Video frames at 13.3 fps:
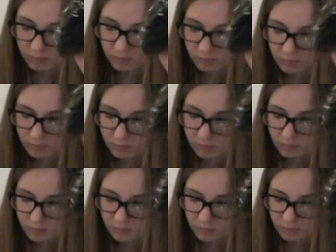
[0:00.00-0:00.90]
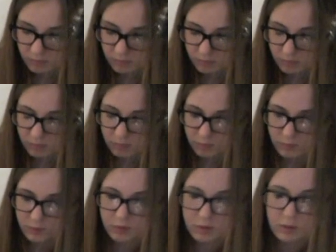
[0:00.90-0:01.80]

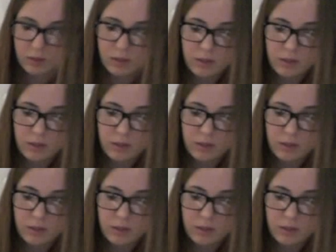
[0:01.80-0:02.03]
Nobody speaks.